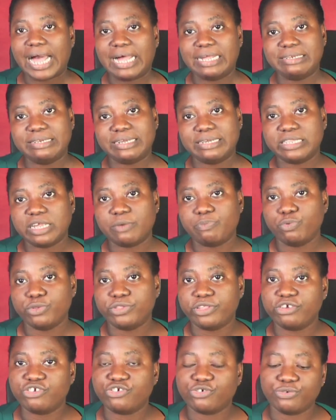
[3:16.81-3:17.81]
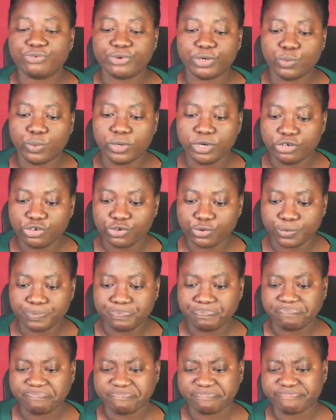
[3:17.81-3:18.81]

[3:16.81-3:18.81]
and data protection regulation.